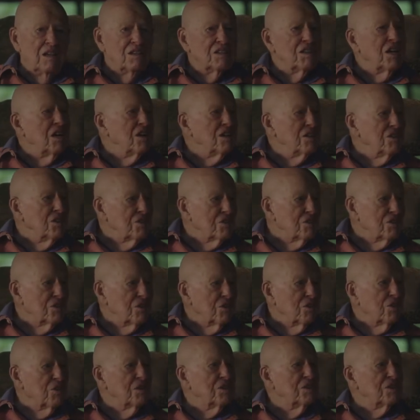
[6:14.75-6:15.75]
tell your
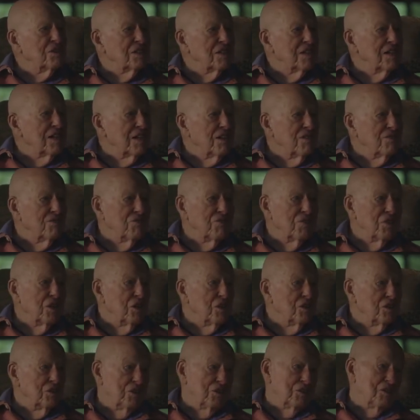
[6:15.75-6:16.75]
stories and have
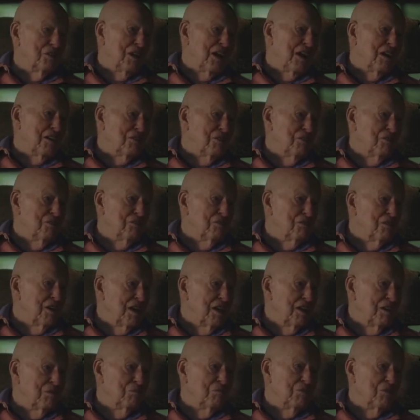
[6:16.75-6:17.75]
fun. You're not going to
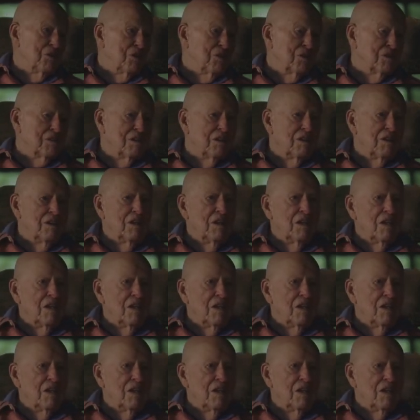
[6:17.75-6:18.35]
write a book.